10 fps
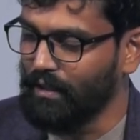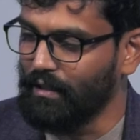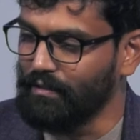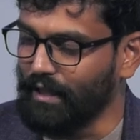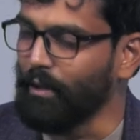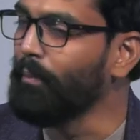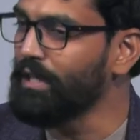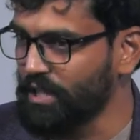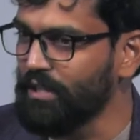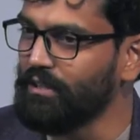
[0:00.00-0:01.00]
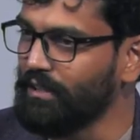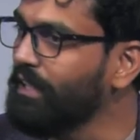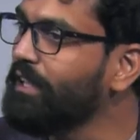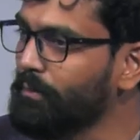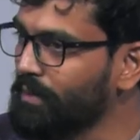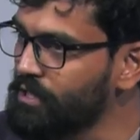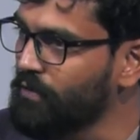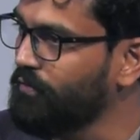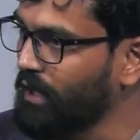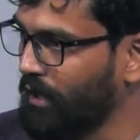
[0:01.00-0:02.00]
They are measured in increments
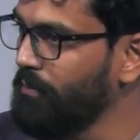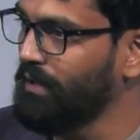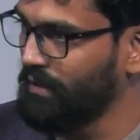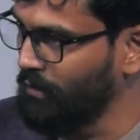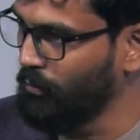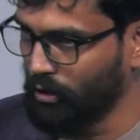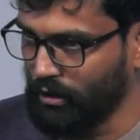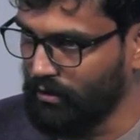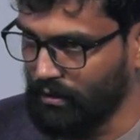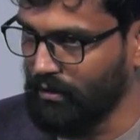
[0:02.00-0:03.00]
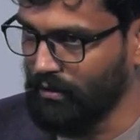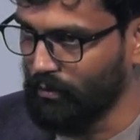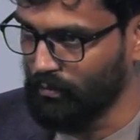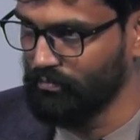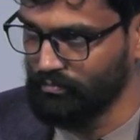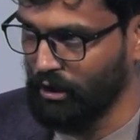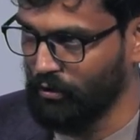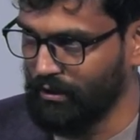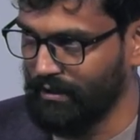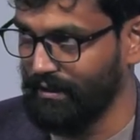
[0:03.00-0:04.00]
of time that they work, you
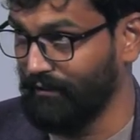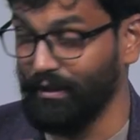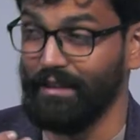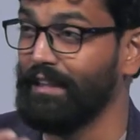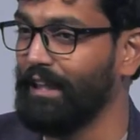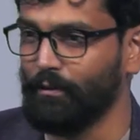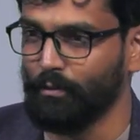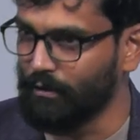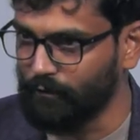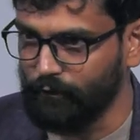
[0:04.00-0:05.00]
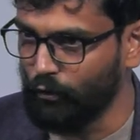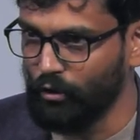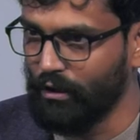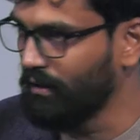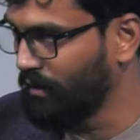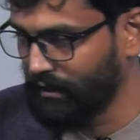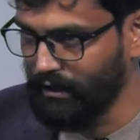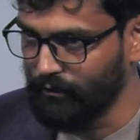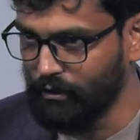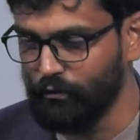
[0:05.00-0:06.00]
know, that they when they deliver food, like
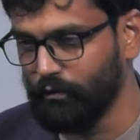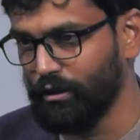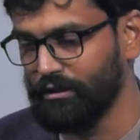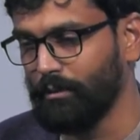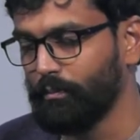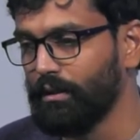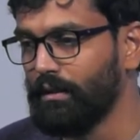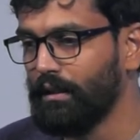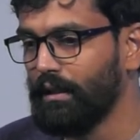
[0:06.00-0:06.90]
Deliveroo, for example.